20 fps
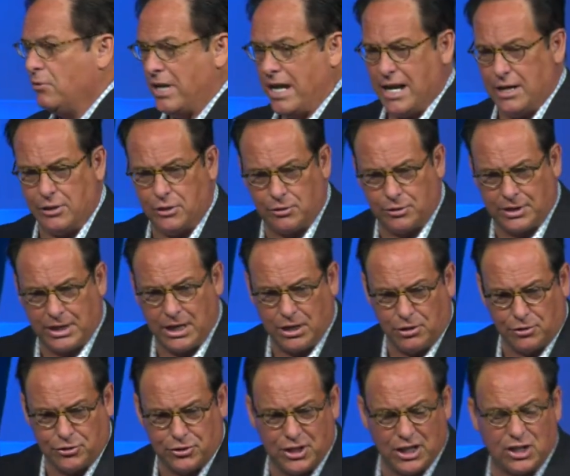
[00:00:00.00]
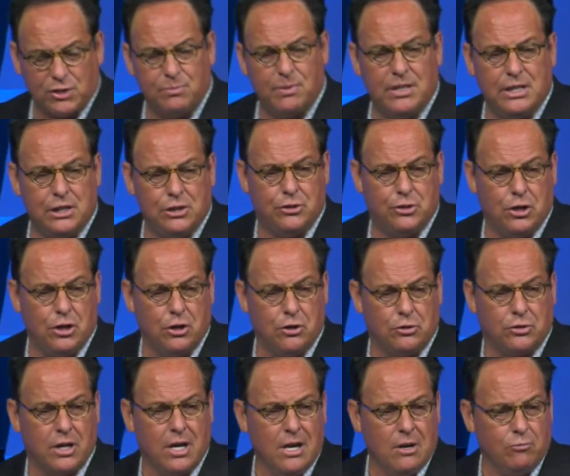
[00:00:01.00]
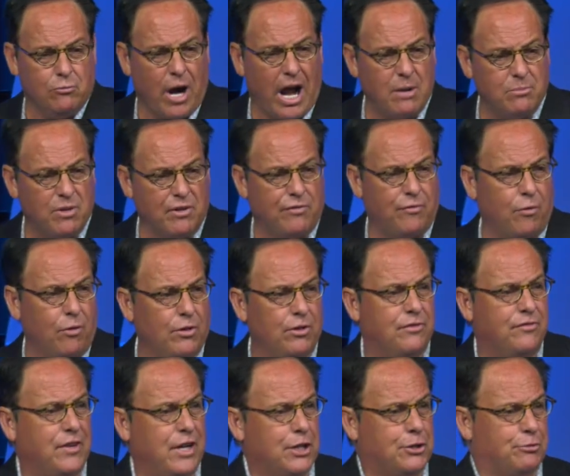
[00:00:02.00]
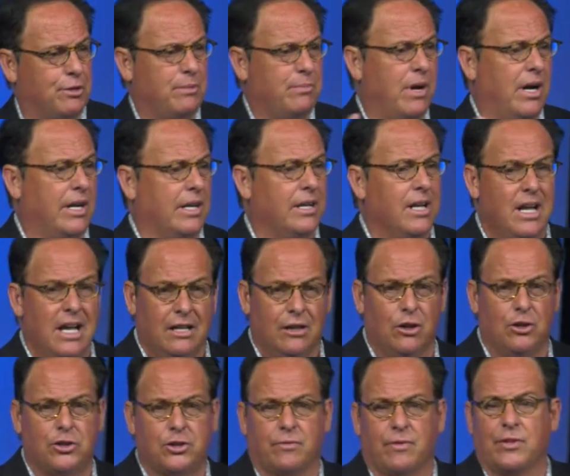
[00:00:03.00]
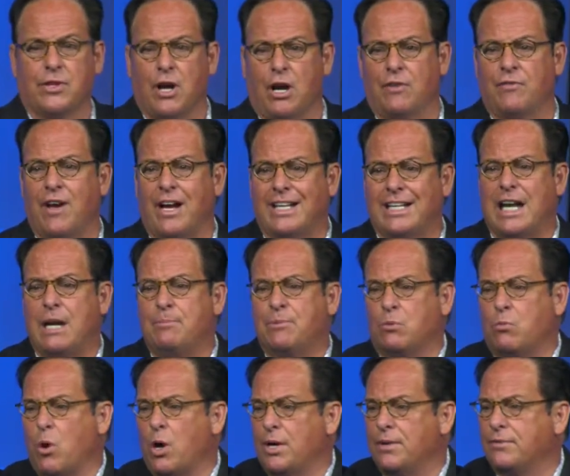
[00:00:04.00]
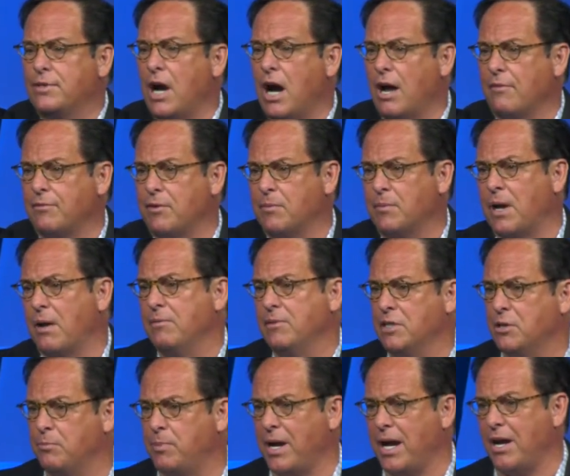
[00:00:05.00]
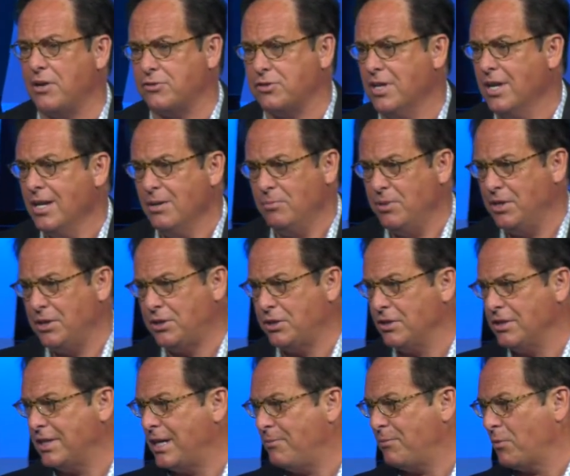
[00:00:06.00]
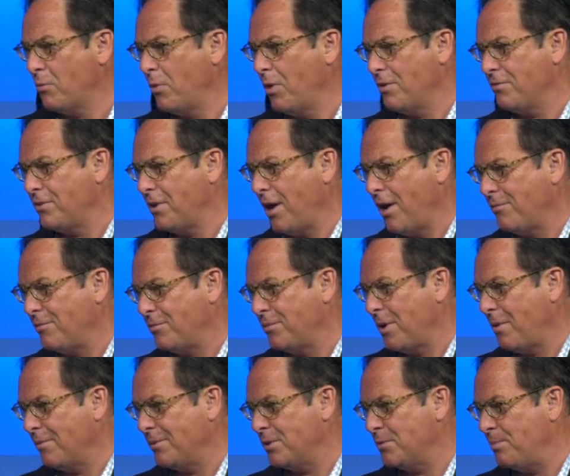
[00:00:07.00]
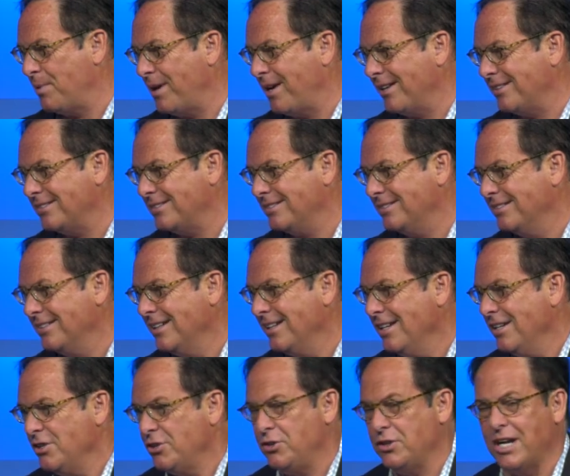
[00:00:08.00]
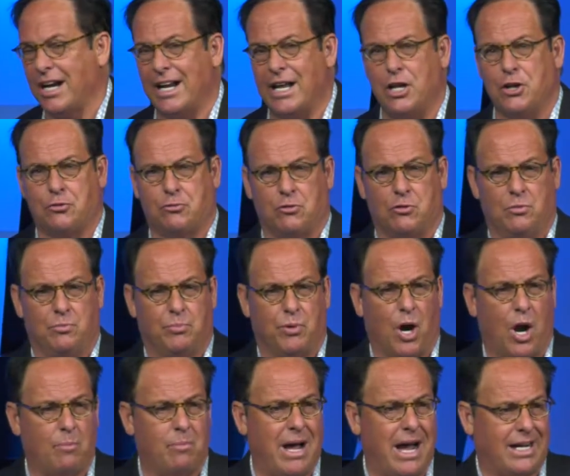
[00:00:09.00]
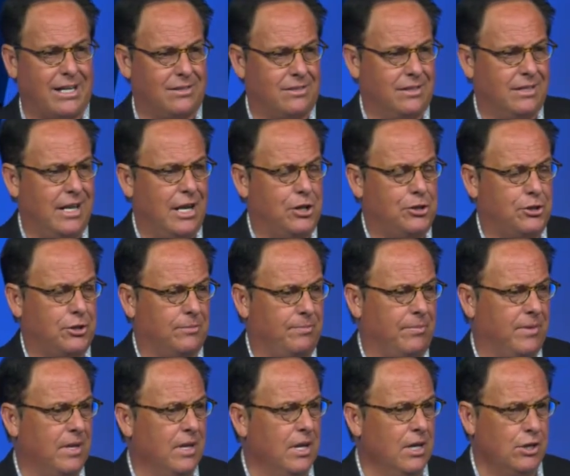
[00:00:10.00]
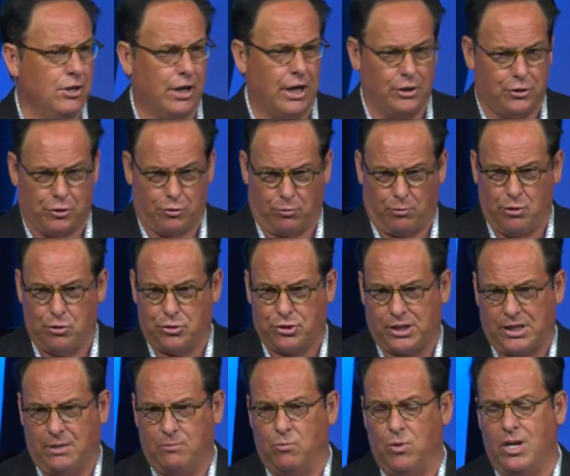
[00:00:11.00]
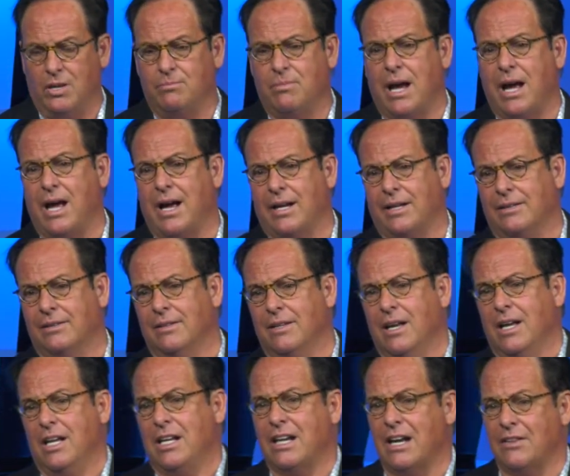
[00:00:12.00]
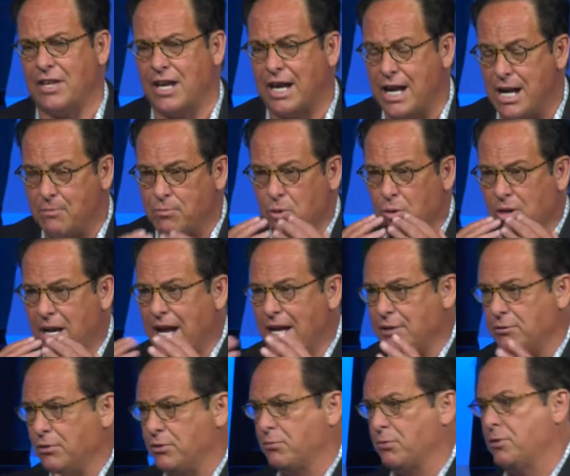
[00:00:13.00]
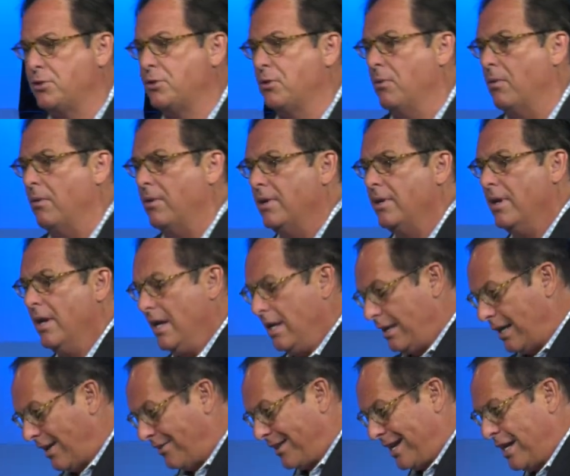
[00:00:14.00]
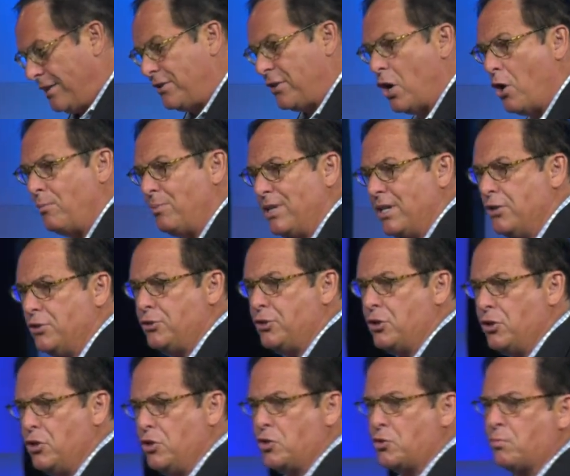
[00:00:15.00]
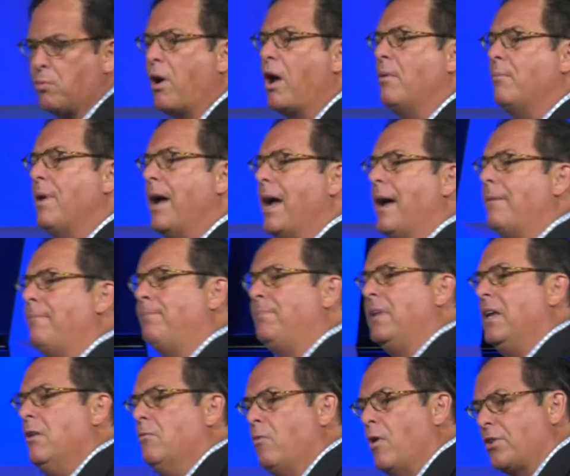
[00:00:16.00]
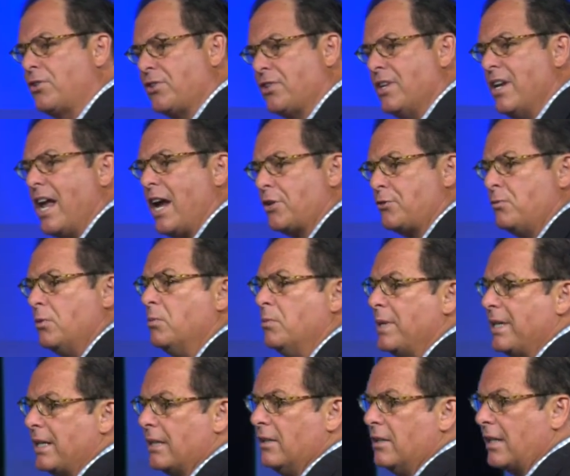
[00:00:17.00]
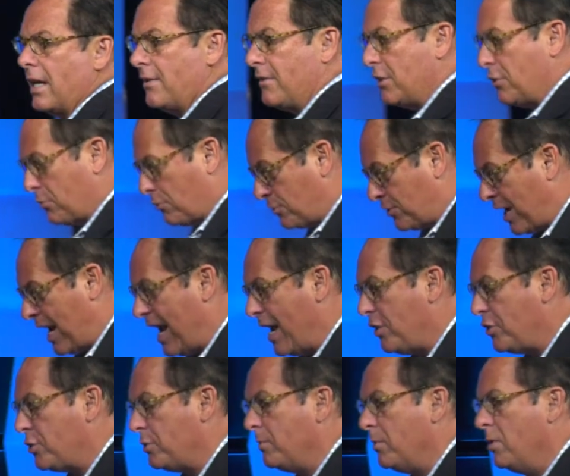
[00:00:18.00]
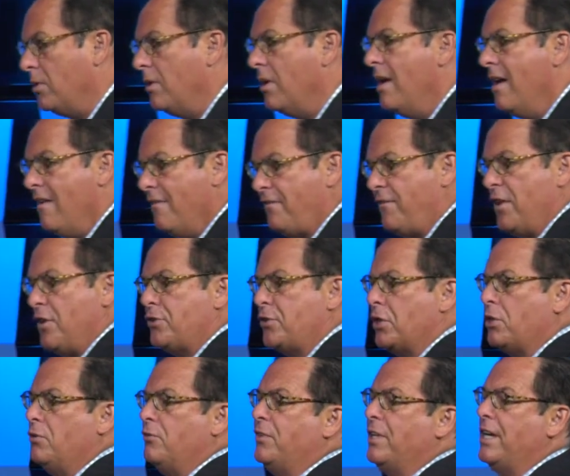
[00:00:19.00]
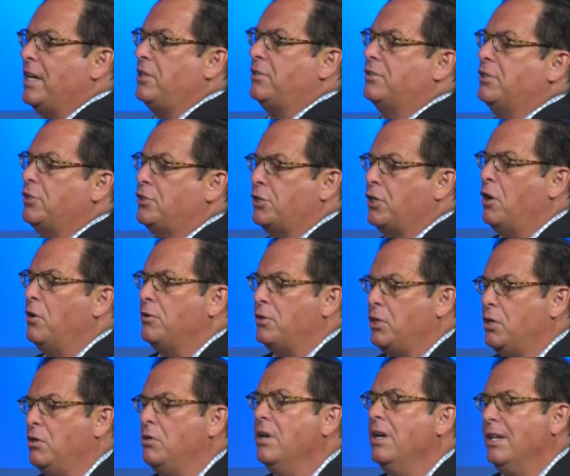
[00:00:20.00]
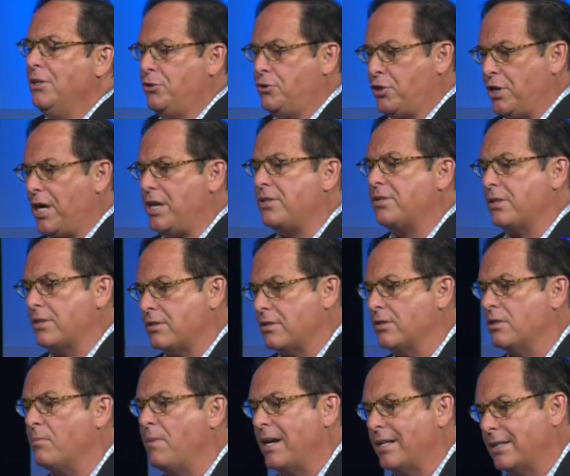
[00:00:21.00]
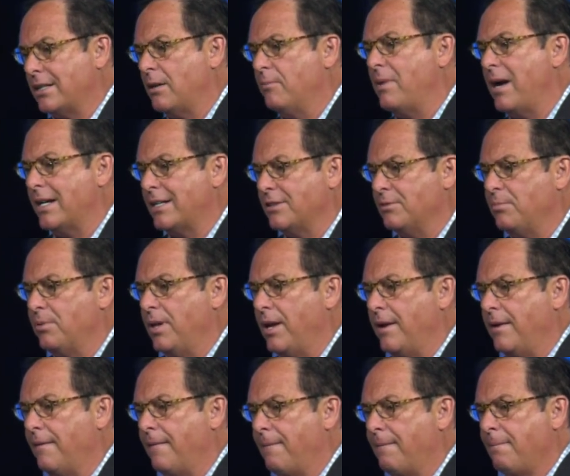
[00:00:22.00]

Hitler killed six million Jews right before the fig tree budded. Lucifer thought, if I can keep the word of God from coming to pass, but he couldn't keep the word of God from coming to pass. So you got Israel brought back as a nation. You got Jerusalem won back. You Hebrew language restored. You got the Ethiopian Jews brought back. What's the next one we can look at? These are tangible, physical things to show you Jesus is about to come back to the planet.